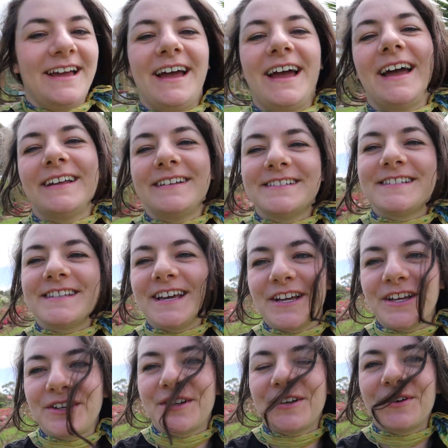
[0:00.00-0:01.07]
And
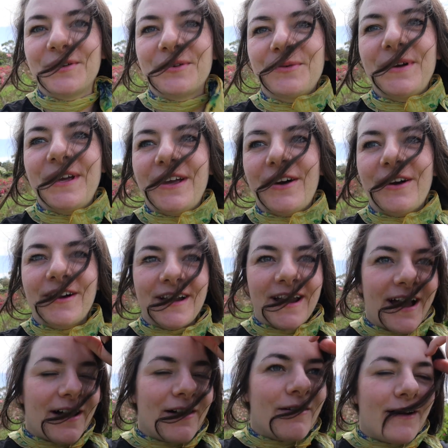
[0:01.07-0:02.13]
then we are
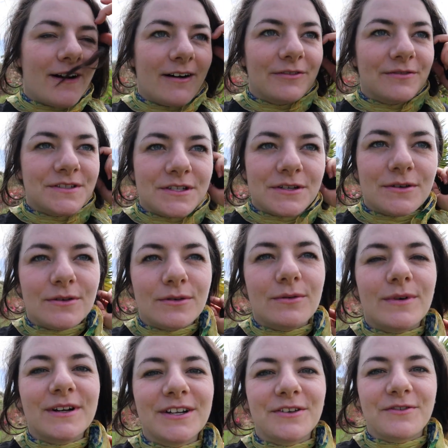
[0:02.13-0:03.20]
now off to
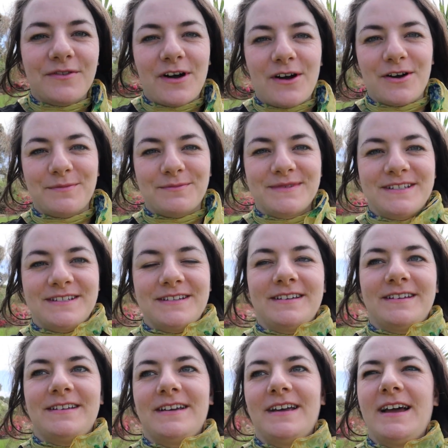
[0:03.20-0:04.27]
one of the farms.
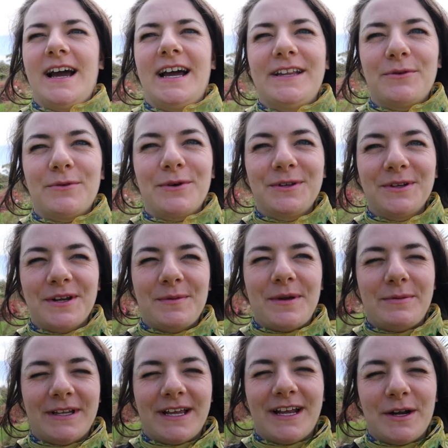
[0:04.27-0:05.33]
I think we're only going to be
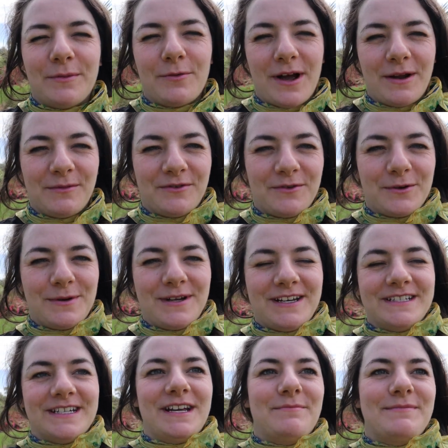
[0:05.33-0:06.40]
able to hit up one before we
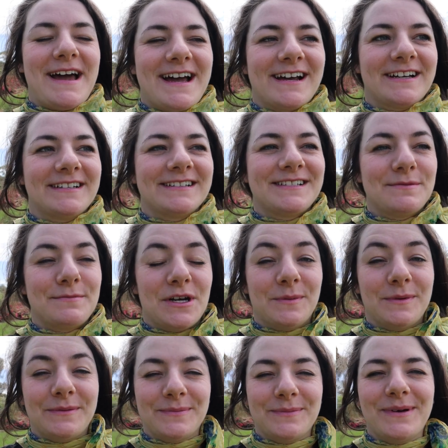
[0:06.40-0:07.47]
need to head back to
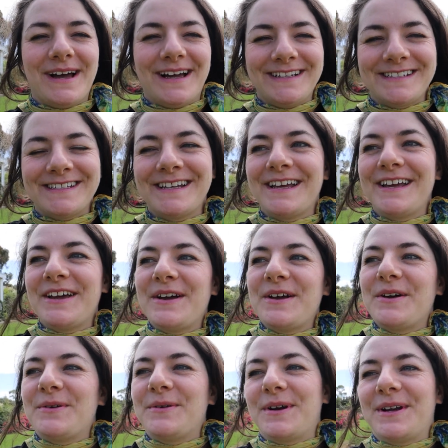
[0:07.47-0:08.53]
Melbourne, but
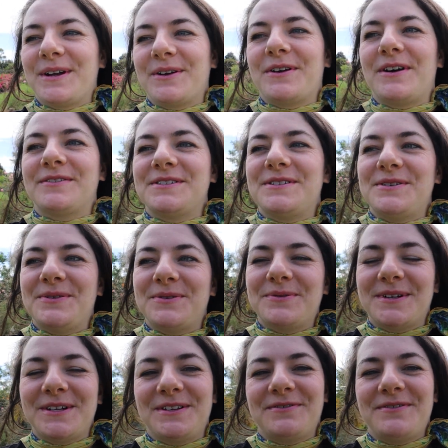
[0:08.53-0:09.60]
we're going to go off to
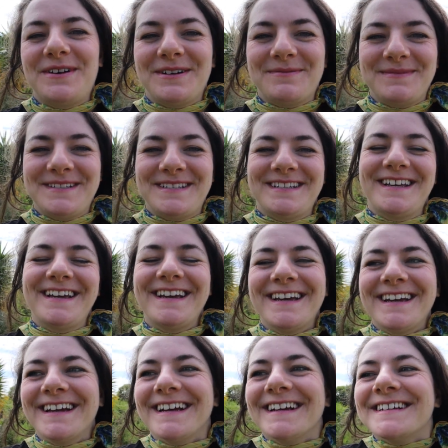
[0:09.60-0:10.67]
one of the farms.
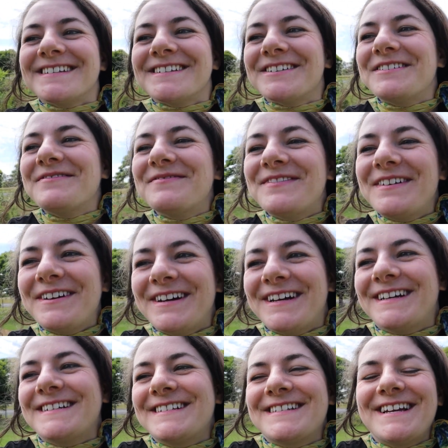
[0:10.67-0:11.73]
So I'm
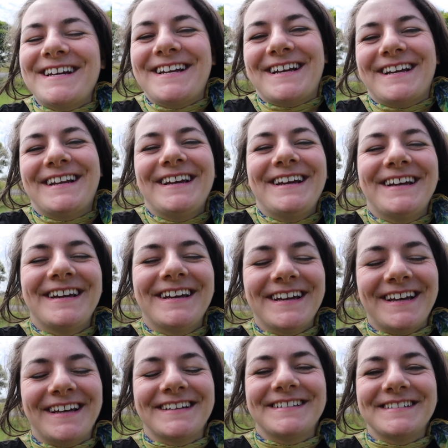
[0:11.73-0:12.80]
very excited
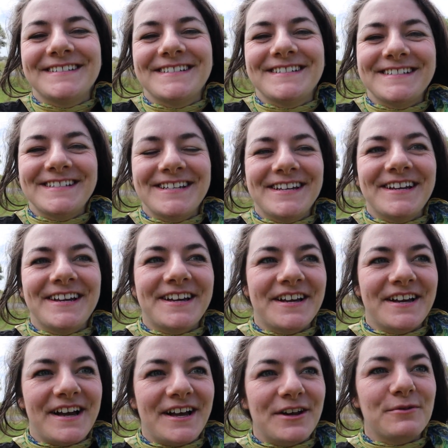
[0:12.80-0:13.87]
and
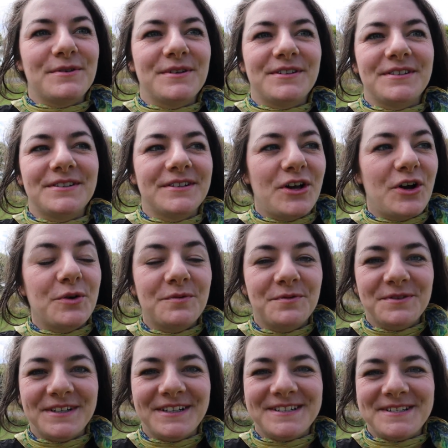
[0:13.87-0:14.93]
I will
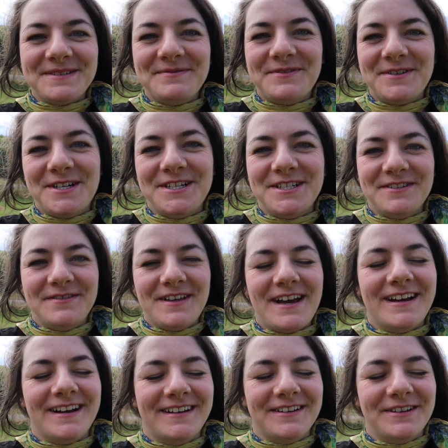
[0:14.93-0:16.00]
hopefully get some footage of
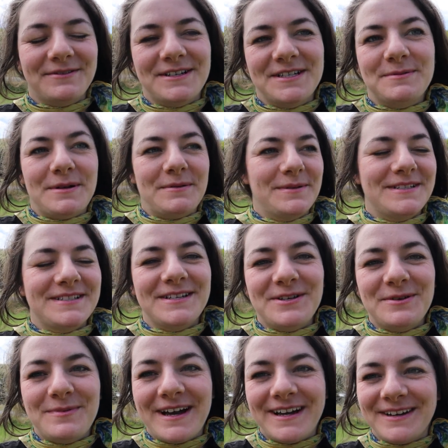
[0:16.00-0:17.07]
that and otherwise probably see
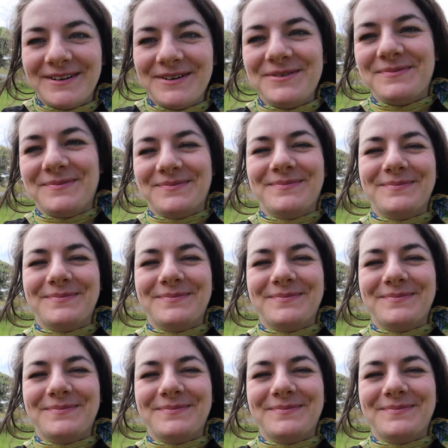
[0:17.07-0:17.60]
you back at home.